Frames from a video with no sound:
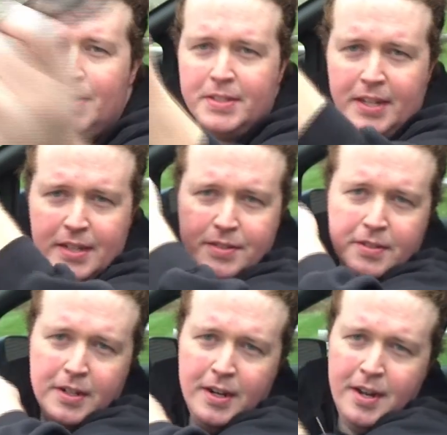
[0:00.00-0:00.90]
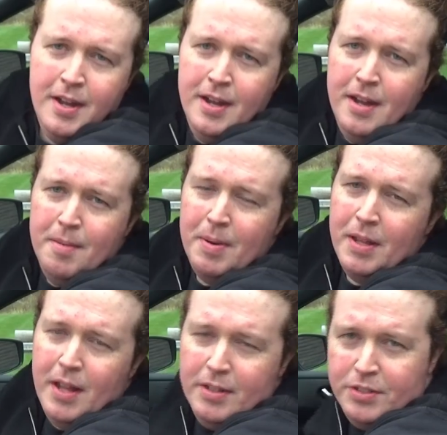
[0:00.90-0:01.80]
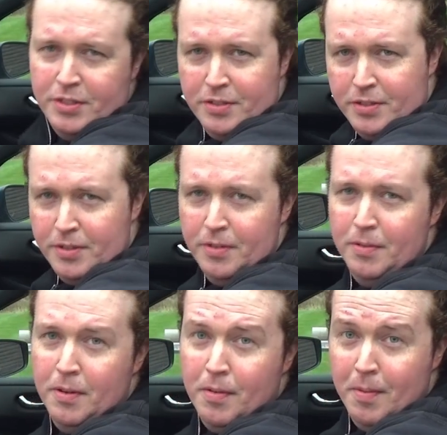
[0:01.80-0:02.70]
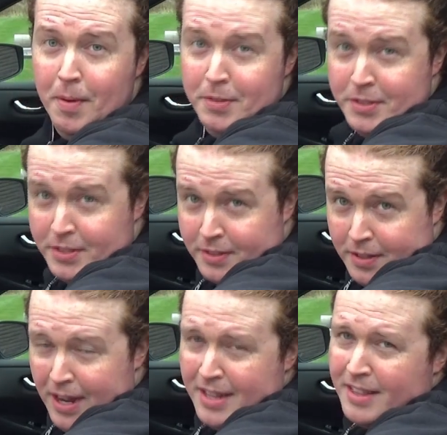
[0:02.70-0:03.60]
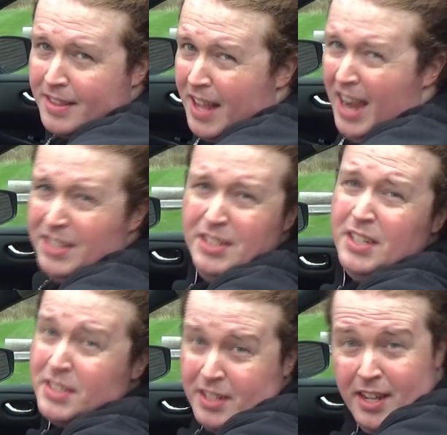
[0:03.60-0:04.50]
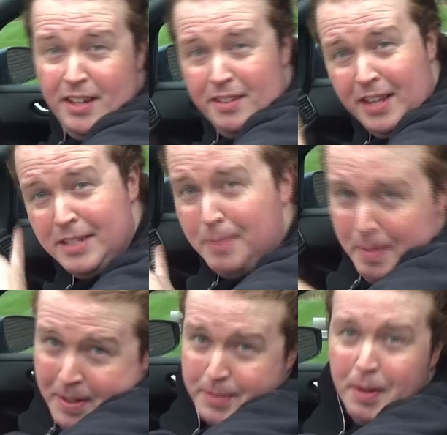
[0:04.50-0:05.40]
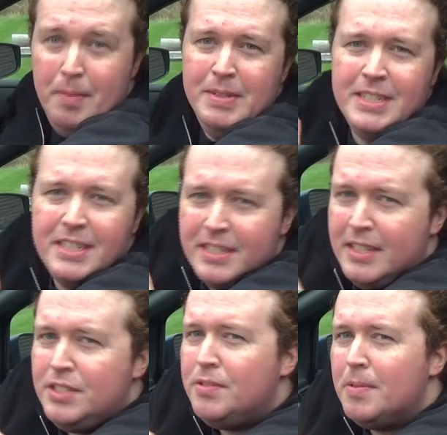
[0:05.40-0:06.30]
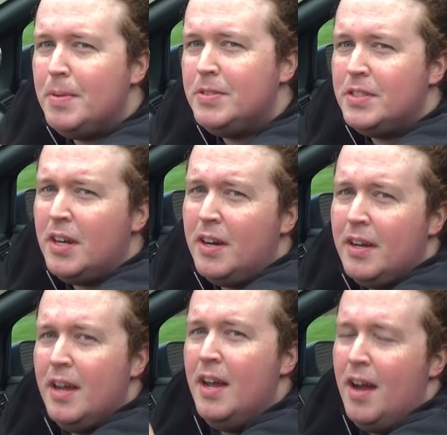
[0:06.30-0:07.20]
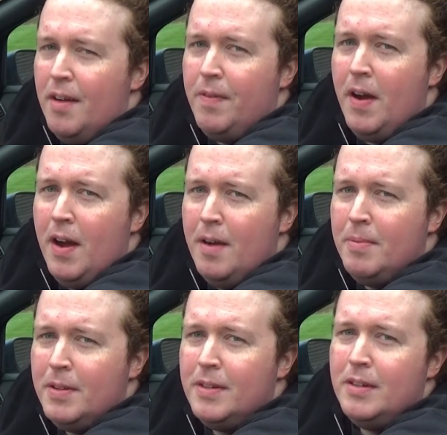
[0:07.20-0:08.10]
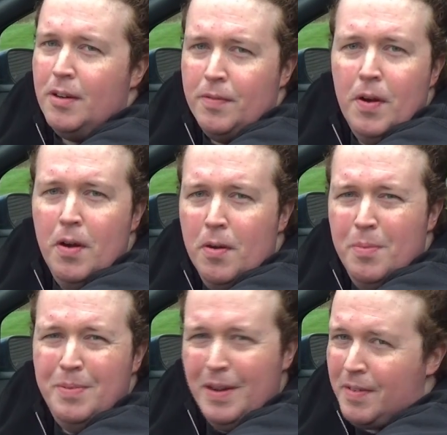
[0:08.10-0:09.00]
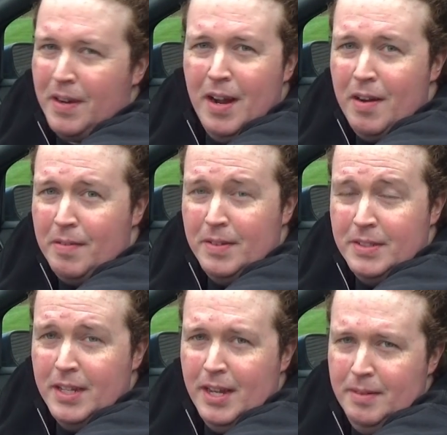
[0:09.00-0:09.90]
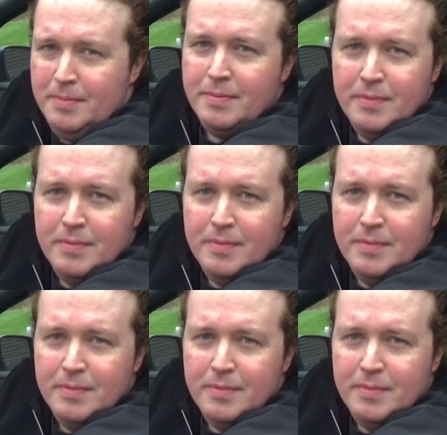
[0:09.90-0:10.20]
what it stands for, but it allows you to remote. It actually doesn't allow, that's my biggest problem, is it doesn't let you remote start. A fob, or phobe, I forget however it's said,